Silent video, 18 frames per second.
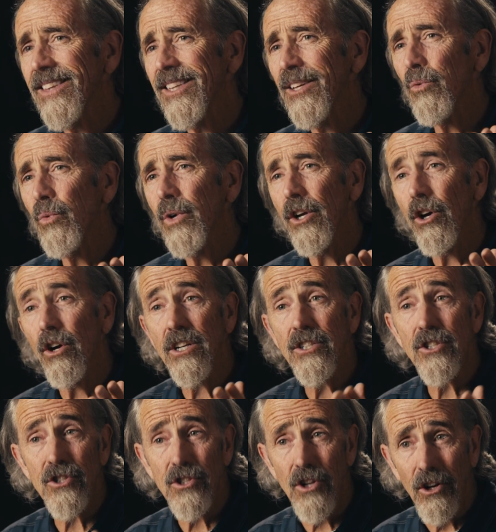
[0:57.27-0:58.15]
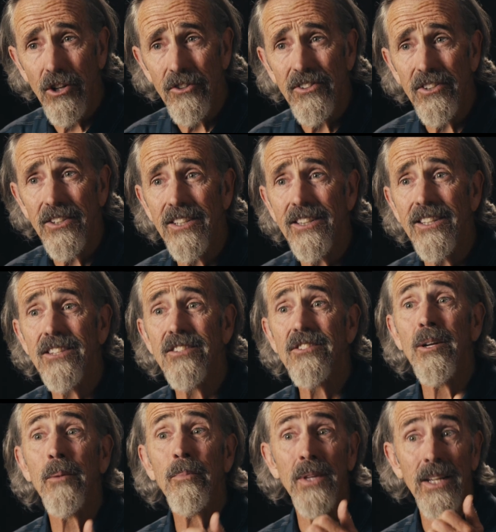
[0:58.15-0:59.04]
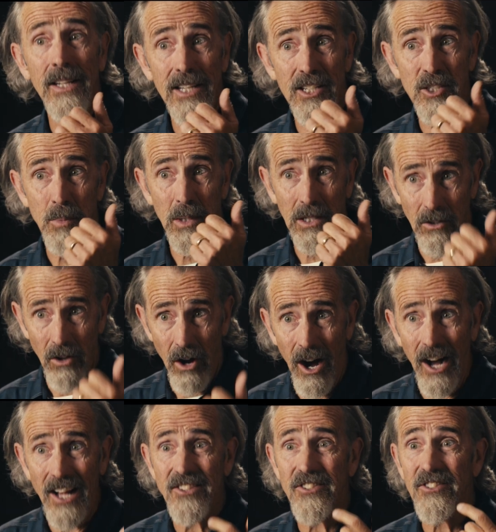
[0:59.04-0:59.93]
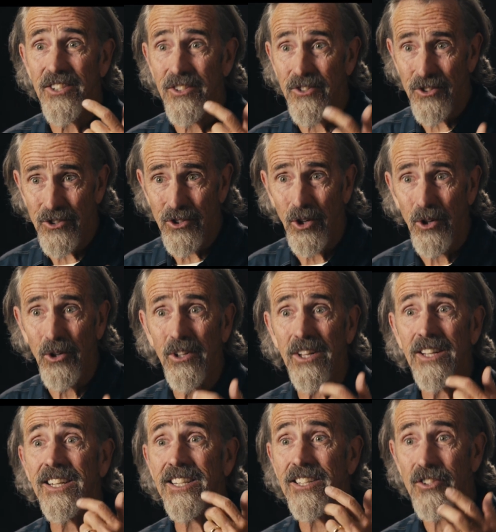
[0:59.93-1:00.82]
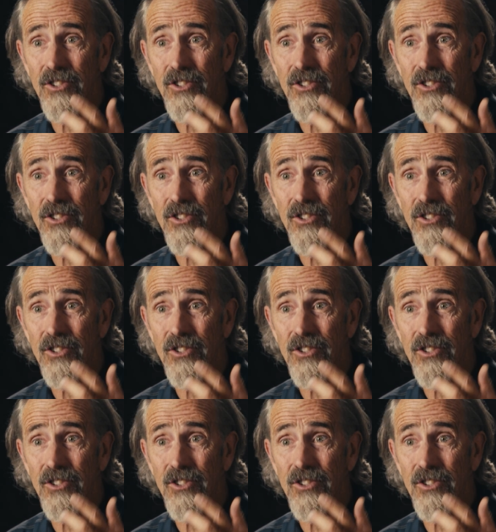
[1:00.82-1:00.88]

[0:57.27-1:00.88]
that we are assaulted, that something has been lost and stolen and